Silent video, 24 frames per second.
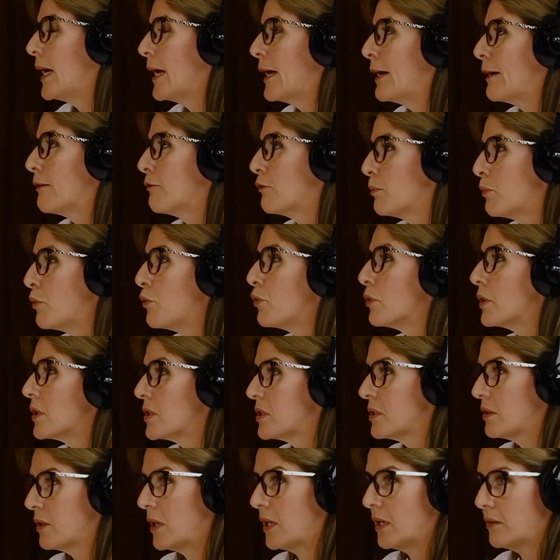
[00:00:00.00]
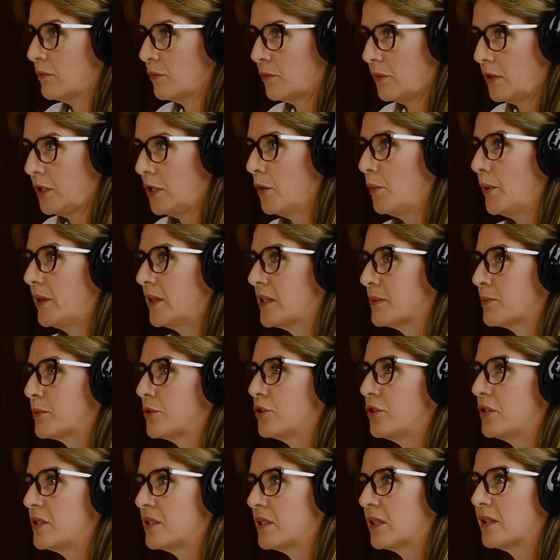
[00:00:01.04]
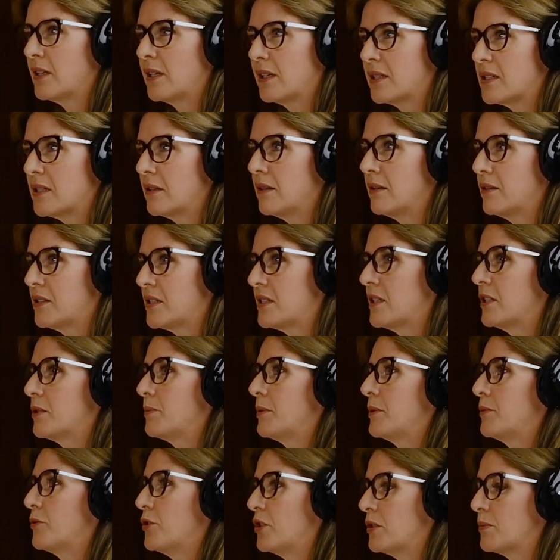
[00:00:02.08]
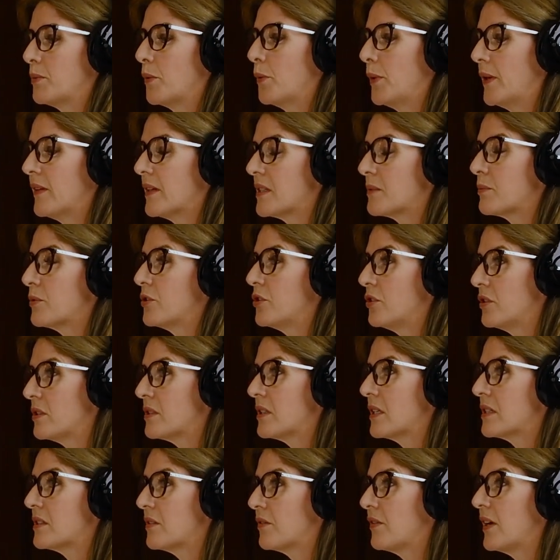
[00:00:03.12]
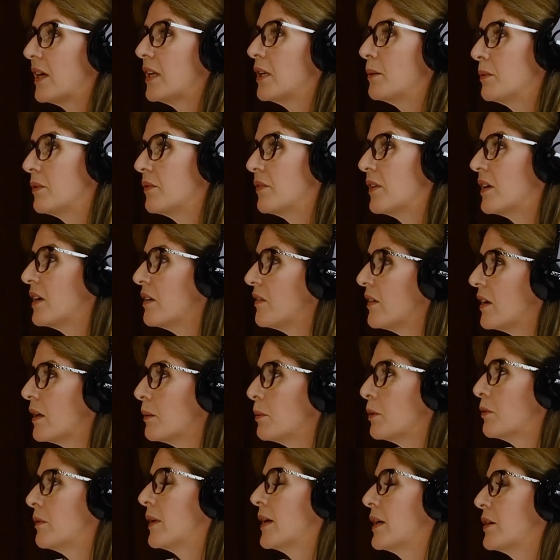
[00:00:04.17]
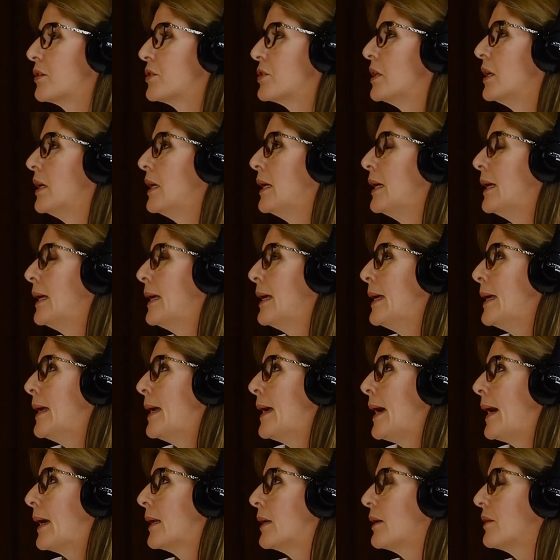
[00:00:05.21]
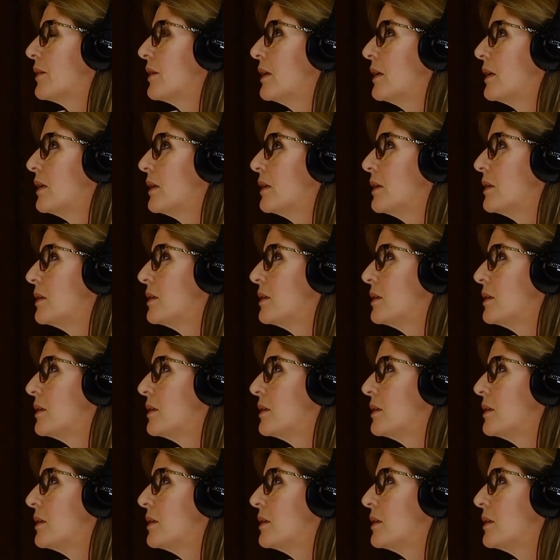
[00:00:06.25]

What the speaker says: report. When it's produced, I think it's still to be produced, but when that's produced, that's a very valuable record. And I think,